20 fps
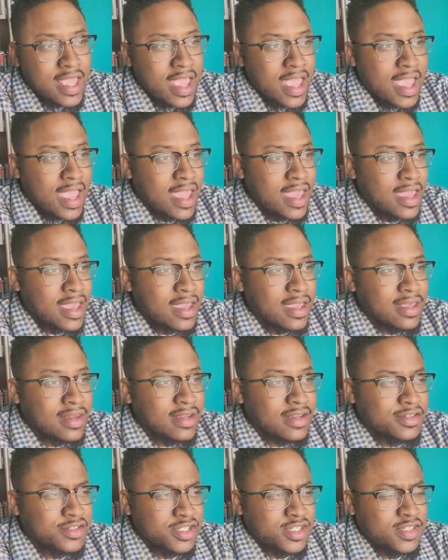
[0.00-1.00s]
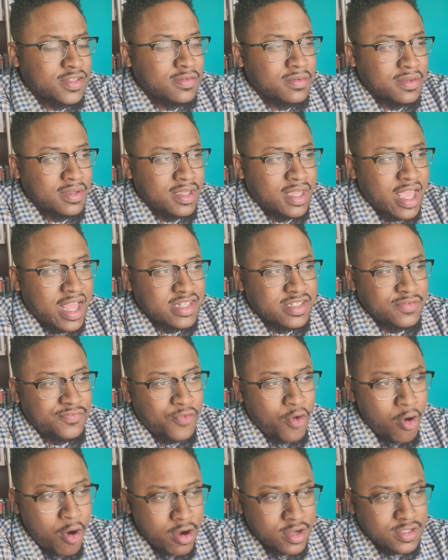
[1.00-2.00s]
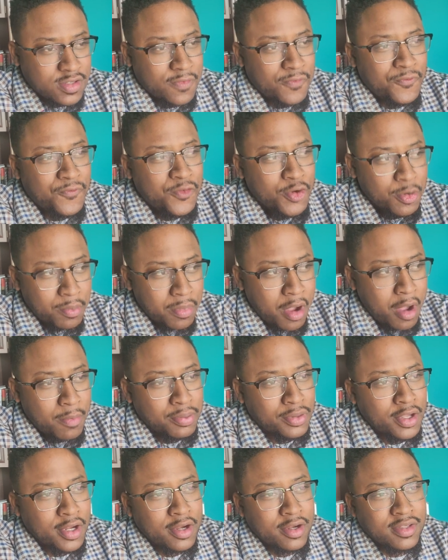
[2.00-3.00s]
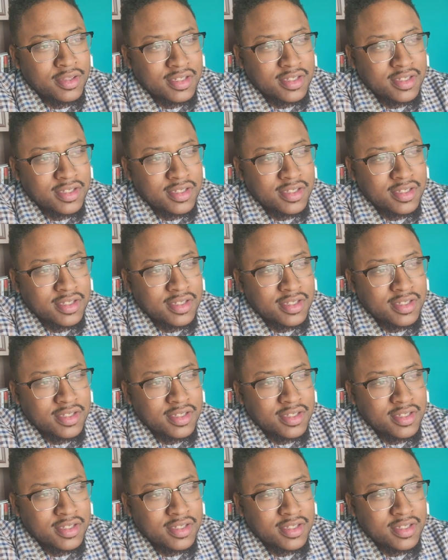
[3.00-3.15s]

And it just, as far as a football player,